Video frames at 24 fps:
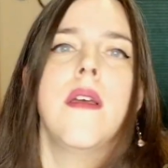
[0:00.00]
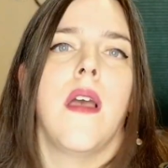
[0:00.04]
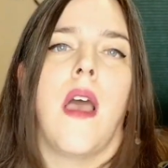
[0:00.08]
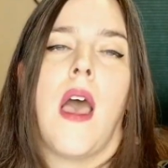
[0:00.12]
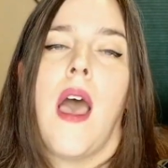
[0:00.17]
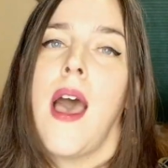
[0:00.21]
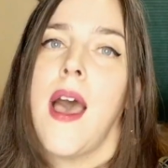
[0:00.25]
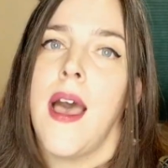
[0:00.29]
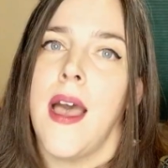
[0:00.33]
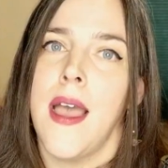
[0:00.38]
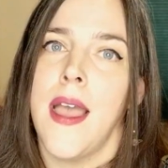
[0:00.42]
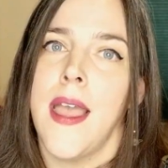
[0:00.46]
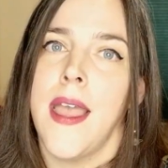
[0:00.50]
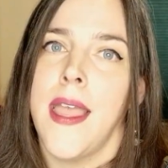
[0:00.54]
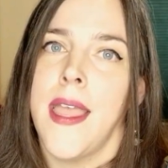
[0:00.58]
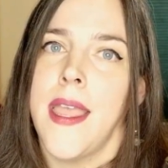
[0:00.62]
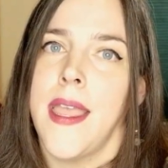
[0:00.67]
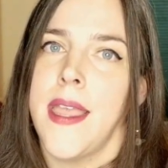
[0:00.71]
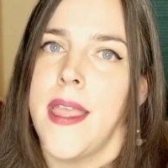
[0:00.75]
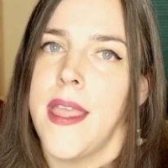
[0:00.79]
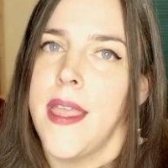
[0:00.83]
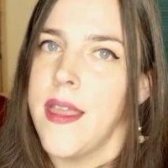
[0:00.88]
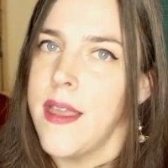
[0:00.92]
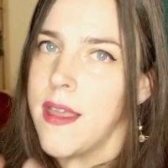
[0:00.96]

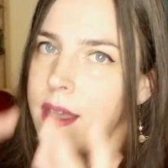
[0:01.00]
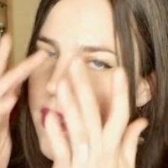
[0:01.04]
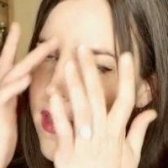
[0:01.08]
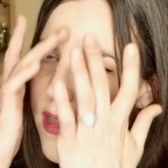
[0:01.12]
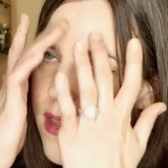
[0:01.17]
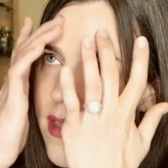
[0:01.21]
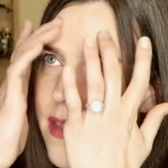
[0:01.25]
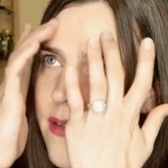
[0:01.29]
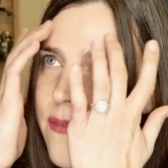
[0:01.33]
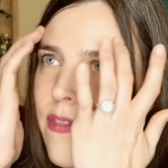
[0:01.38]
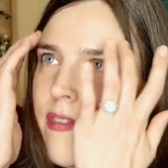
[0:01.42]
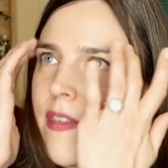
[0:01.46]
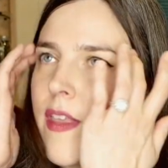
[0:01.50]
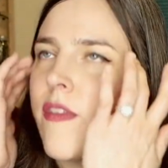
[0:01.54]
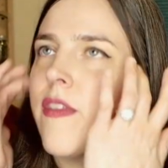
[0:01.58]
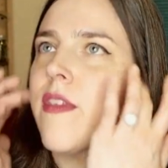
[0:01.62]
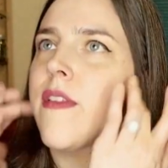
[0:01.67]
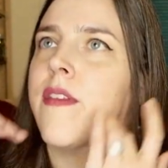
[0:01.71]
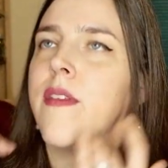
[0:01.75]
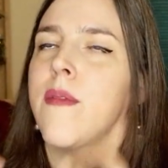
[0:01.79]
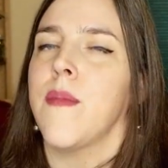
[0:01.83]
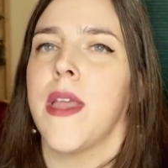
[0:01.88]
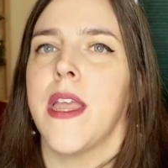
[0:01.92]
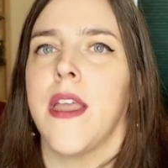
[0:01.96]
I have said
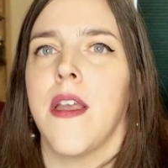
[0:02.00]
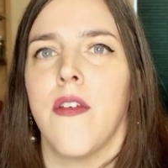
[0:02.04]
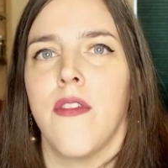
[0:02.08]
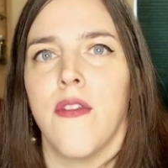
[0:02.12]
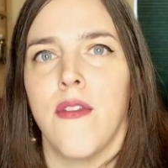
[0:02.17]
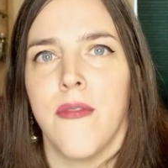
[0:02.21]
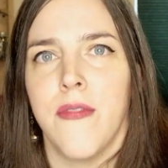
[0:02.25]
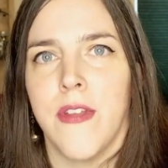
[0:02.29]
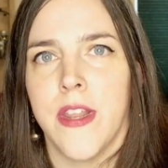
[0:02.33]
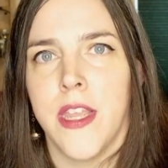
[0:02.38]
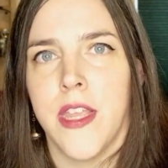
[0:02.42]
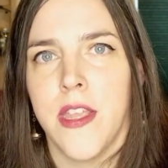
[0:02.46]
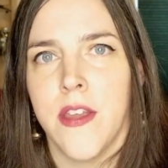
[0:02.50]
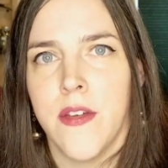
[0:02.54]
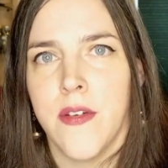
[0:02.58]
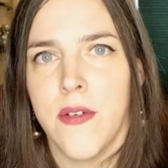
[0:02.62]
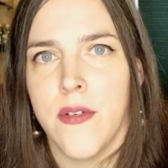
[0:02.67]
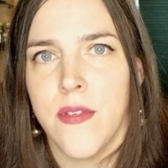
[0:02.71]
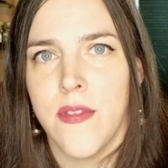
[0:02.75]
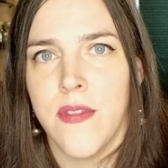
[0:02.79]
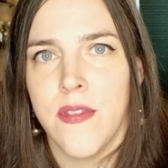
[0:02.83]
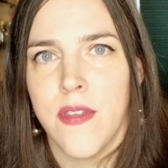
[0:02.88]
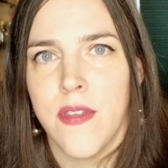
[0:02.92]
this in my other videos.